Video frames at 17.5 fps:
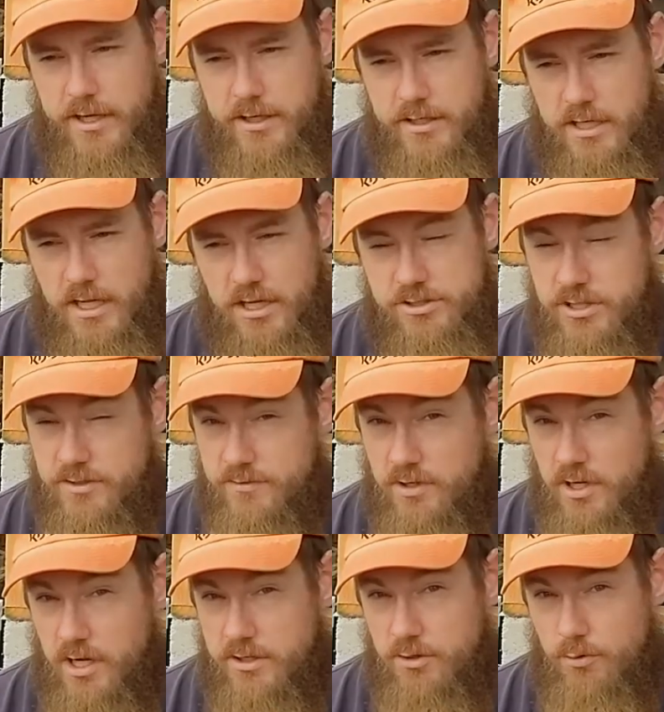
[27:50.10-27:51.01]
I could actually have
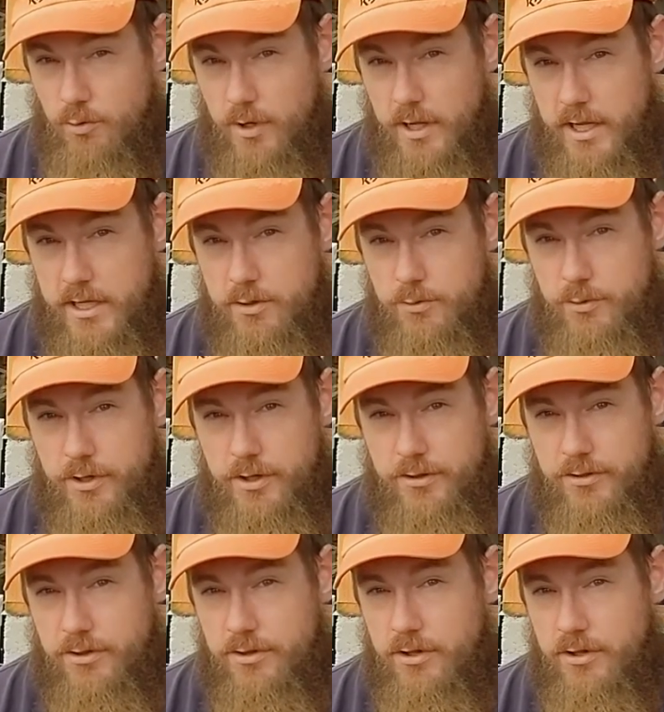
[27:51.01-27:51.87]
gotten away with